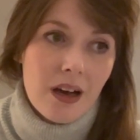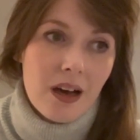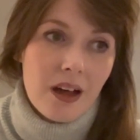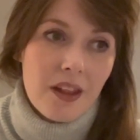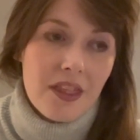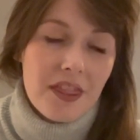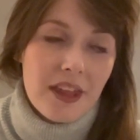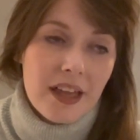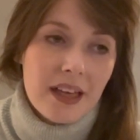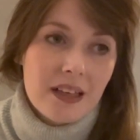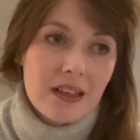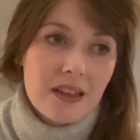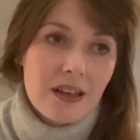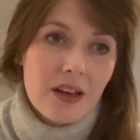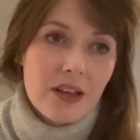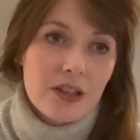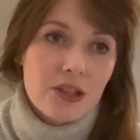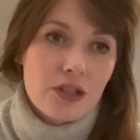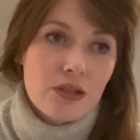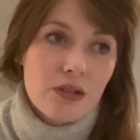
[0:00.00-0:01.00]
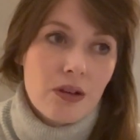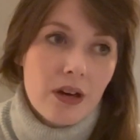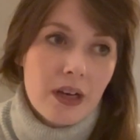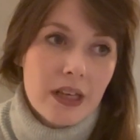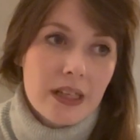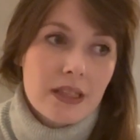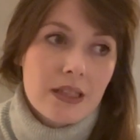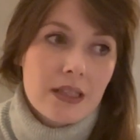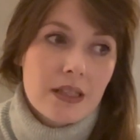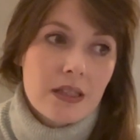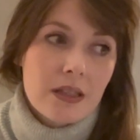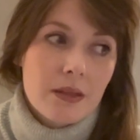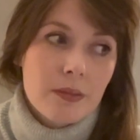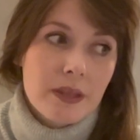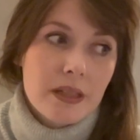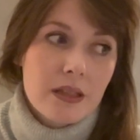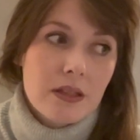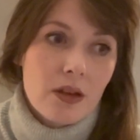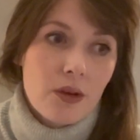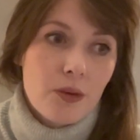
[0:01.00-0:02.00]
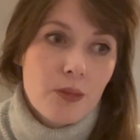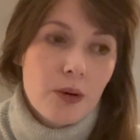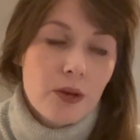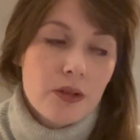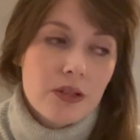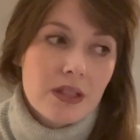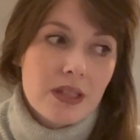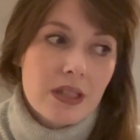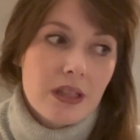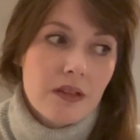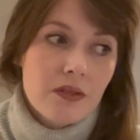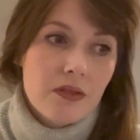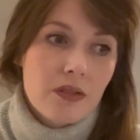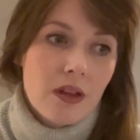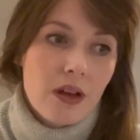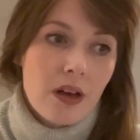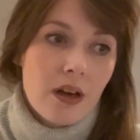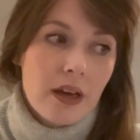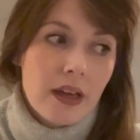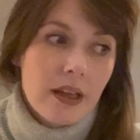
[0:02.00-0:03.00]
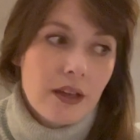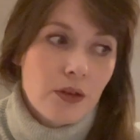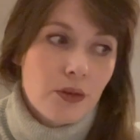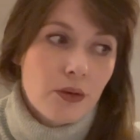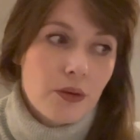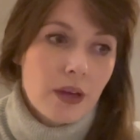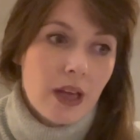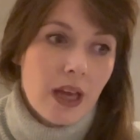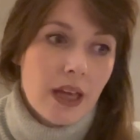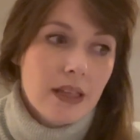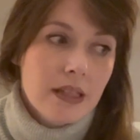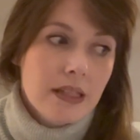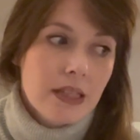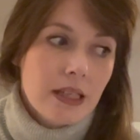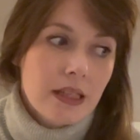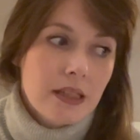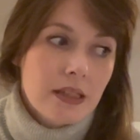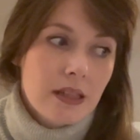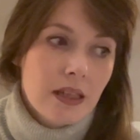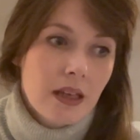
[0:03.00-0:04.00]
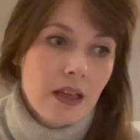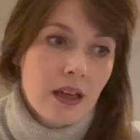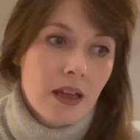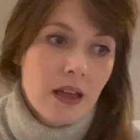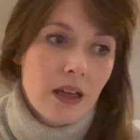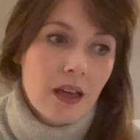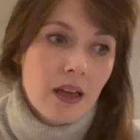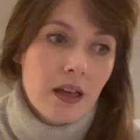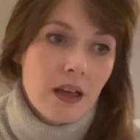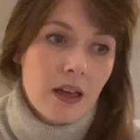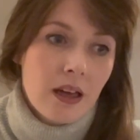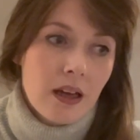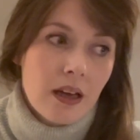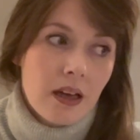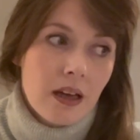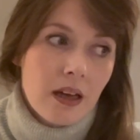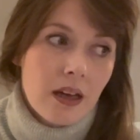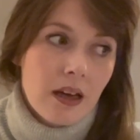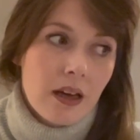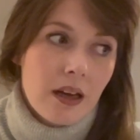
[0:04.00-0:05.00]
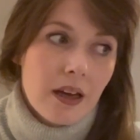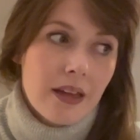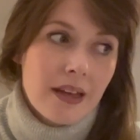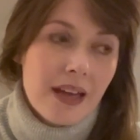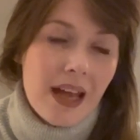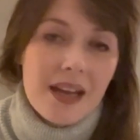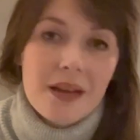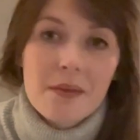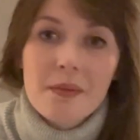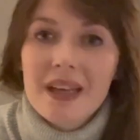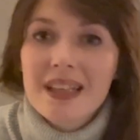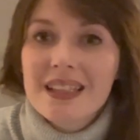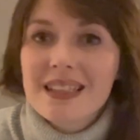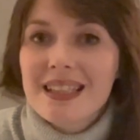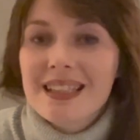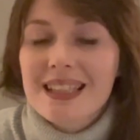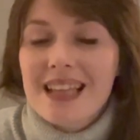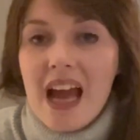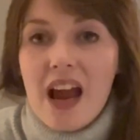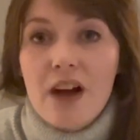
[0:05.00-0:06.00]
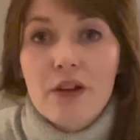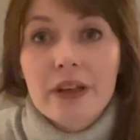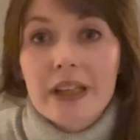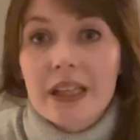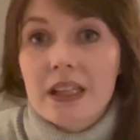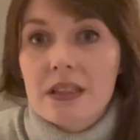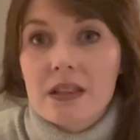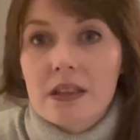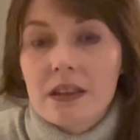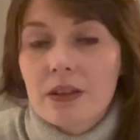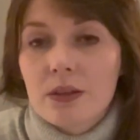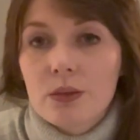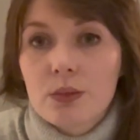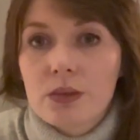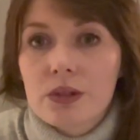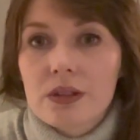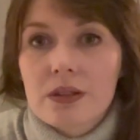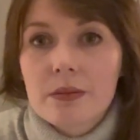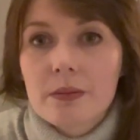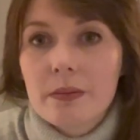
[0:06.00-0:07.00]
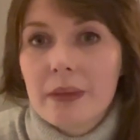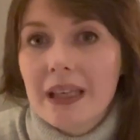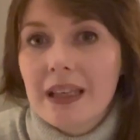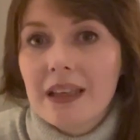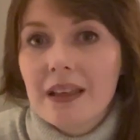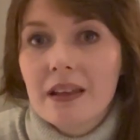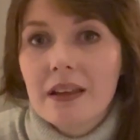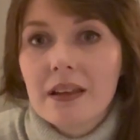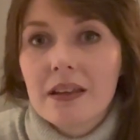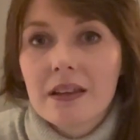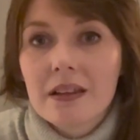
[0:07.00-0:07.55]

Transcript: I think I tried to be so positive that I created an animated character that wasn't me.